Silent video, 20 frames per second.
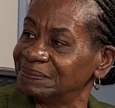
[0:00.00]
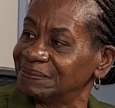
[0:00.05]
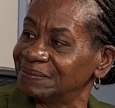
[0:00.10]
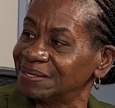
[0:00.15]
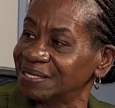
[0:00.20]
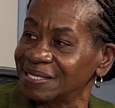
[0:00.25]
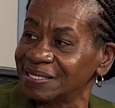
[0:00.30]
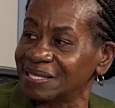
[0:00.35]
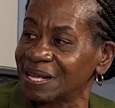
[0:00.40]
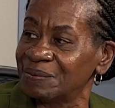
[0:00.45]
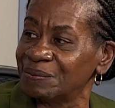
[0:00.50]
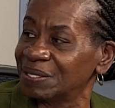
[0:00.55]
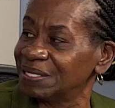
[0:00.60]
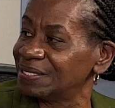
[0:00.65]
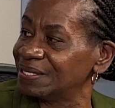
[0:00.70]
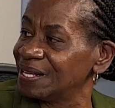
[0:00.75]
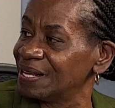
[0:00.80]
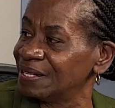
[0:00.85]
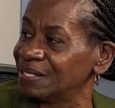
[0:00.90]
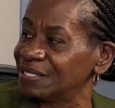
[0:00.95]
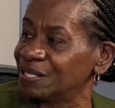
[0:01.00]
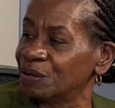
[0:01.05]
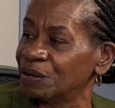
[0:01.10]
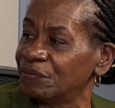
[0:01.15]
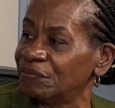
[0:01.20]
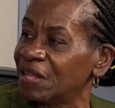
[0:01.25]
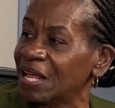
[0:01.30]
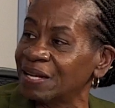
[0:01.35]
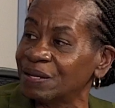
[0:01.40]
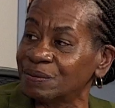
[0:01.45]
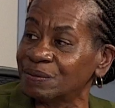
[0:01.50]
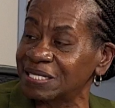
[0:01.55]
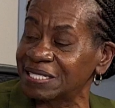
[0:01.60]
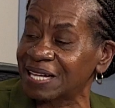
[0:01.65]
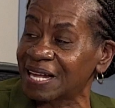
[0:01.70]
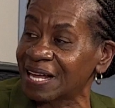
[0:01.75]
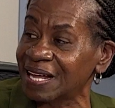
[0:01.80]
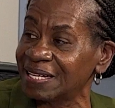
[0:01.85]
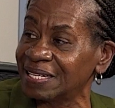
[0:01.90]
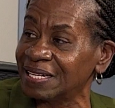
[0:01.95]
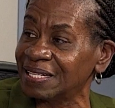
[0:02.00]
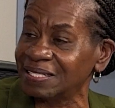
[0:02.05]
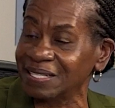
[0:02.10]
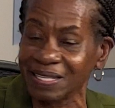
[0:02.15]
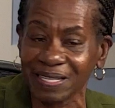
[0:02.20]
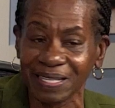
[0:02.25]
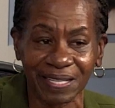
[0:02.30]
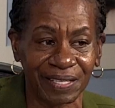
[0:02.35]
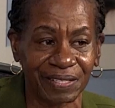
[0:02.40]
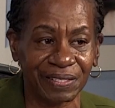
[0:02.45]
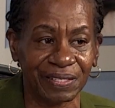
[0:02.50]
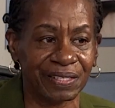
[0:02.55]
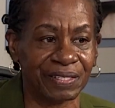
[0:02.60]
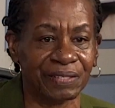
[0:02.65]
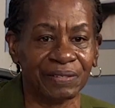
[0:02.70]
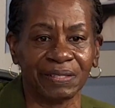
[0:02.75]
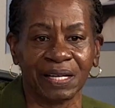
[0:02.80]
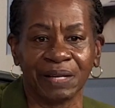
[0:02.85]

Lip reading: Because they went, and so if they don't sign it, you're not